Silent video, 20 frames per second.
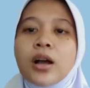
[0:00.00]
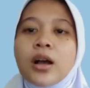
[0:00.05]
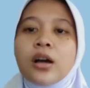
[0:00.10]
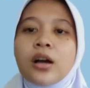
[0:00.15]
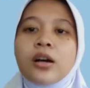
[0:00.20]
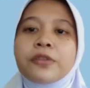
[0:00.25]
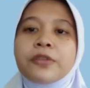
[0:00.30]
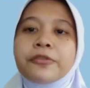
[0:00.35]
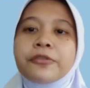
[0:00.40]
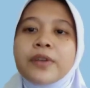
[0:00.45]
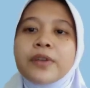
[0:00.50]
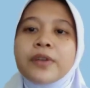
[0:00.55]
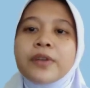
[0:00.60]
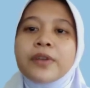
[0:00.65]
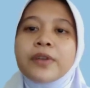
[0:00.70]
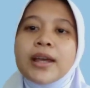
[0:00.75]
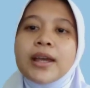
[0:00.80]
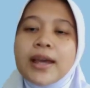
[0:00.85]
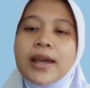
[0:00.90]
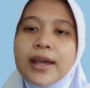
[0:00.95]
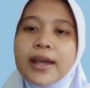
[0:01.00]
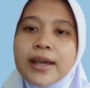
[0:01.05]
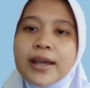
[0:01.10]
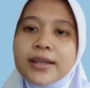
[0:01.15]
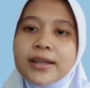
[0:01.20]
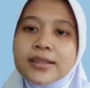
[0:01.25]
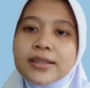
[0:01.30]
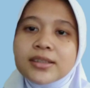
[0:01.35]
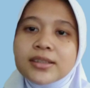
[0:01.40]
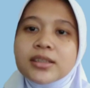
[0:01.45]
of
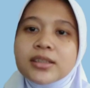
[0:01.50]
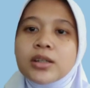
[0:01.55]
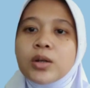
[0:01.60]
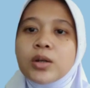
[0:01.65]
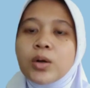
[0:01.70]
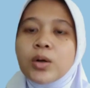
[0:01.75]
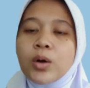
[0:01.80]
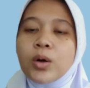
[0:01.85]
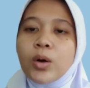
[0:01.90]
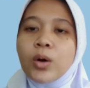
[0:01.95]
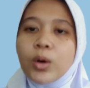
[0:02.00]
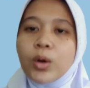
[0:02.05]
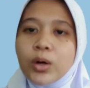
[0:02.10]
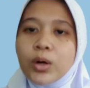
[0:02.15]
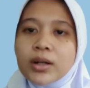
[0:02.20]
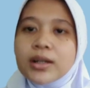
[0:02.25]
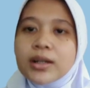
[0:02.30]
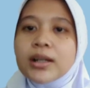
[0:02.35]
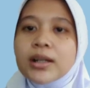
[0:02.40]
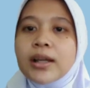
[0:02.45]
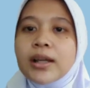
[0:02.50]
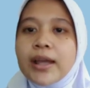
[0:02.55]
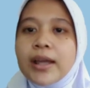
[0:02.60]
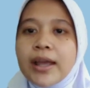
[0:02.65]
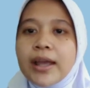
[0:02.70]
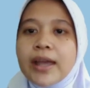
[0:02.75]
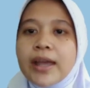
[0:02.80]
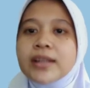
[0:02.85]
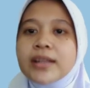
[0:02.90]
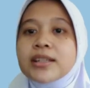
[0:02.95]
s, or,
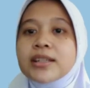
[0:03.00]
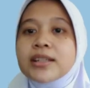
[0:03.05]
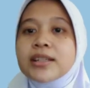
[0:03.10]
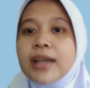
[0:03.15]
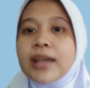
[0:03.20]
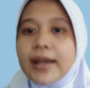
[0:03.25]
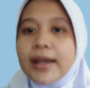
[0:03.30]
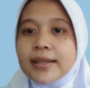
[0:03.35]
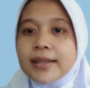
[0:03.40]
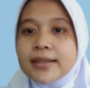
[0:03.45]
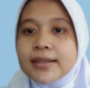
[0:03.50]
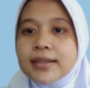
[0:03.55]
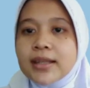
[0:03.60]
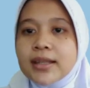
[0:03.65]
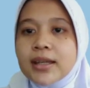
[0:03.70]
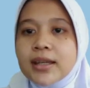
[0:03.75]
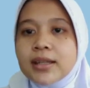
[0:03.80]
and es.